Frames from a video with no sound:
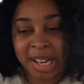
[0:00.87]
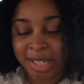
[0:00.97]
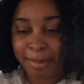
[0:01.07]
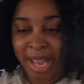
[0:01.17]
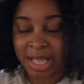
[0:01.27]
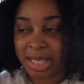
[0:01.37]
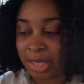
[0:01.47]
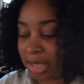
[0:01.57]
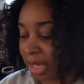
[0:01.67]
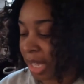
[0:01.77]
welcome back
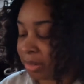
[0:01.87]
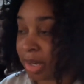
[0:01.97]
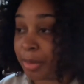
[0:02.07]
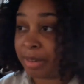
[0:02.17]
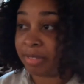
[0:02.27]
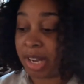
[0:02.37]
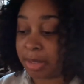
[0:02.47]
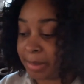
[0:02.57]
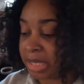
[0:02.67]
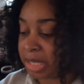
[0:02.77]
to i don't know what
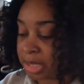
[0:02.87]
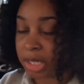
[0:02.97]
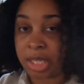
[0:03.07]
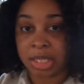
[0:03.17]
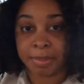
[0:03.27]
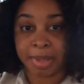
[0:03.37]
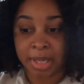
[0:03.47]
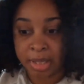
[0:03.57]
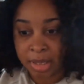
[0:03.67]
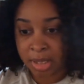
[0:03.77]
vlogmas this is
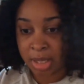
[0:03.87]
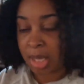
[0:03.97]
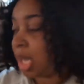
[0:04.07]
but